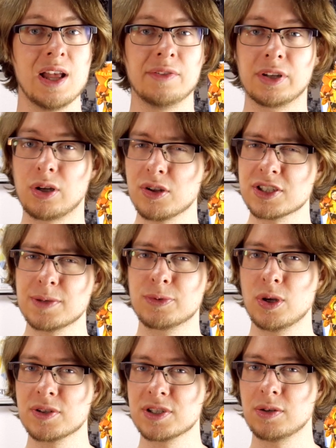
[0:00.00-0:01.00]
The concept
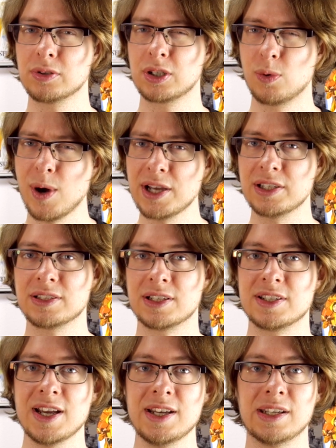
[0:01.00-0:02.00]
turns out quite
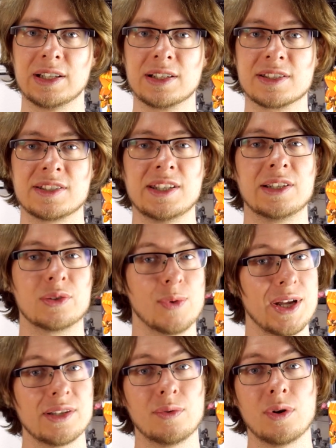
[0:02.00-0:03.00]
entertaining, and seeing
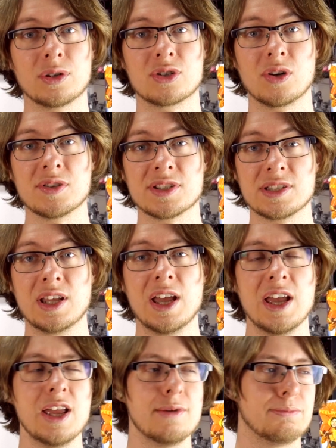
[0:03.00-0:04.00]
Dwayne "The Rock" Johnson
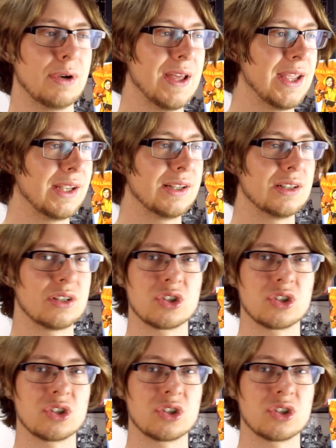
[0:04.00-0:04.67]
playing a